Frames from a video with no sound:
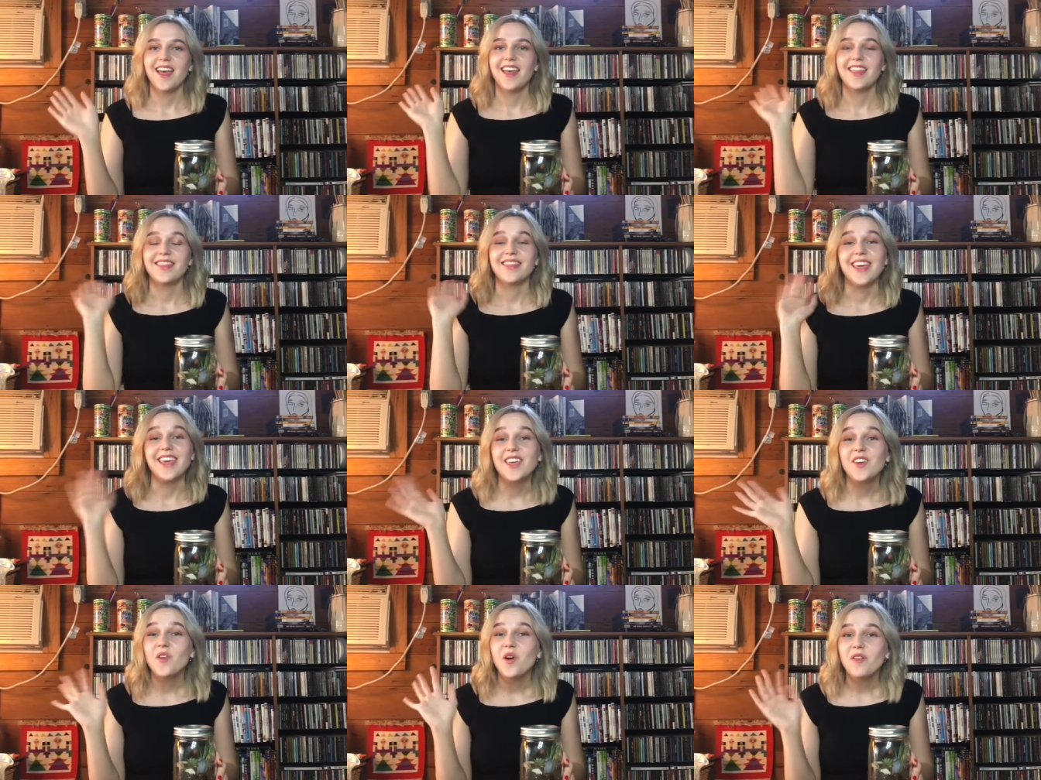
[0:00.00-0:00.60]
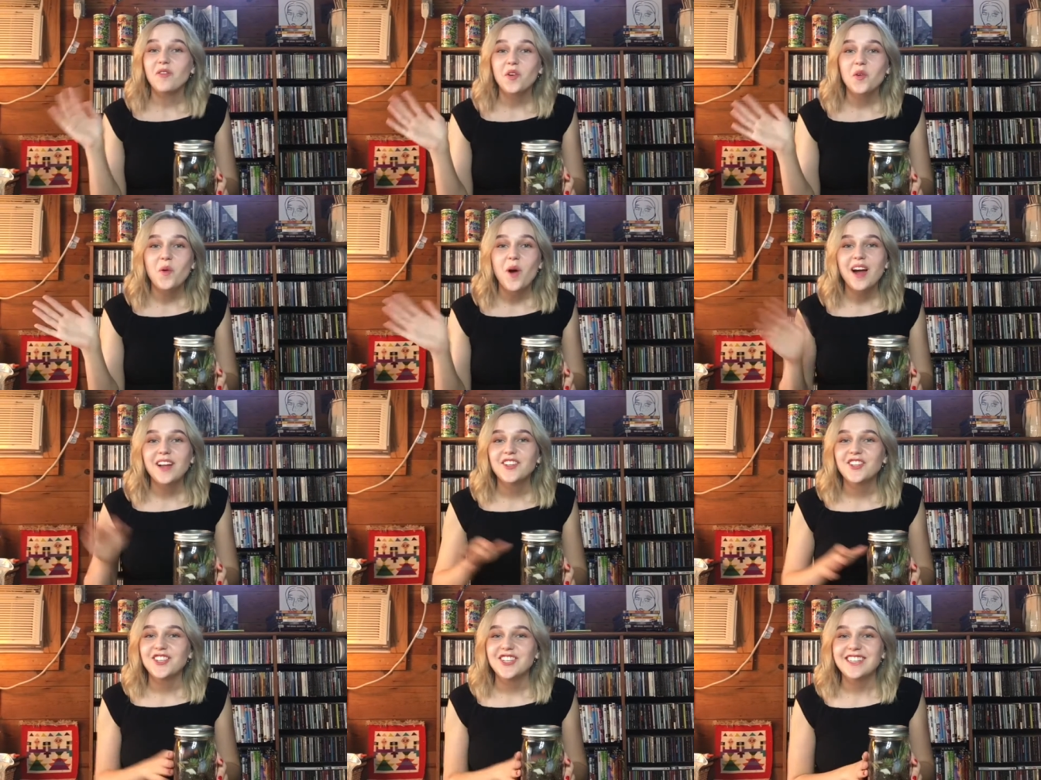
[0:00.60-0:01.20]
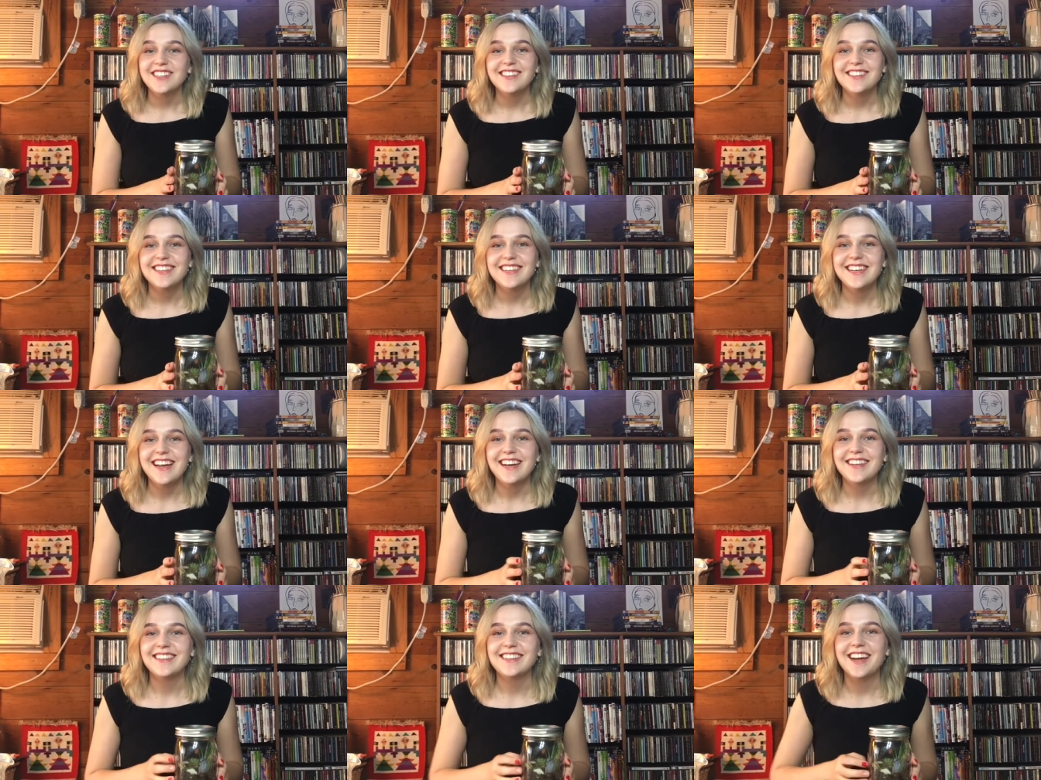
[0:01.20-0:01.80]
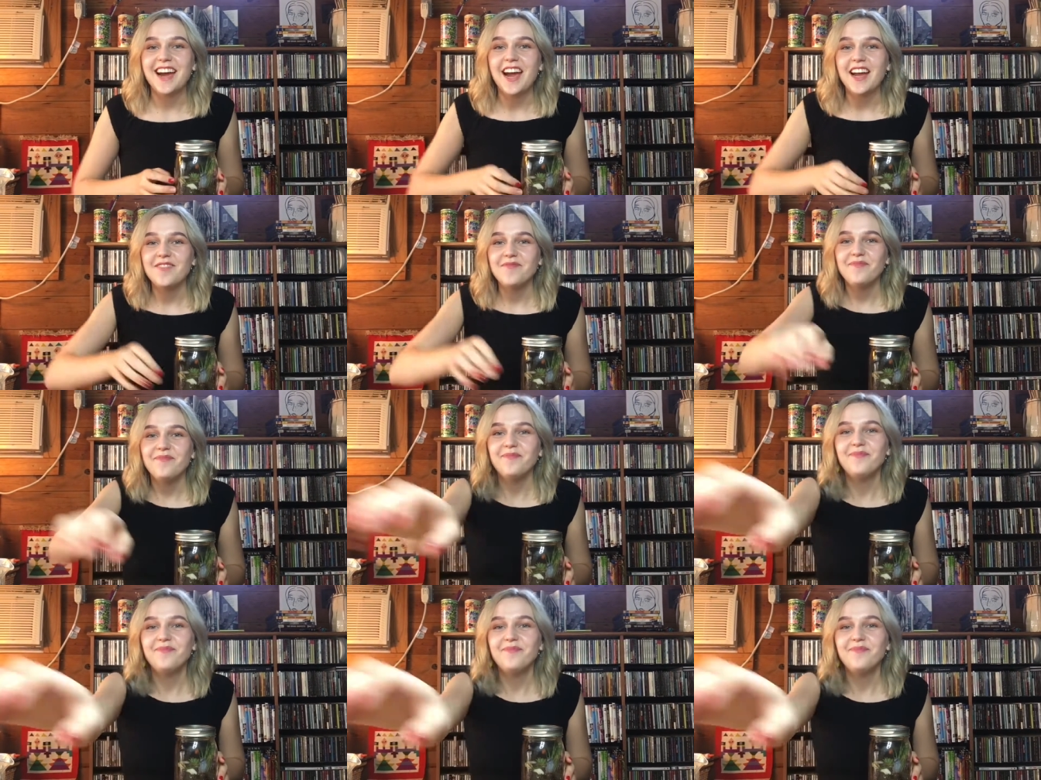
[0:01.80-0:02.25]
Thank you all for watching. See you next time.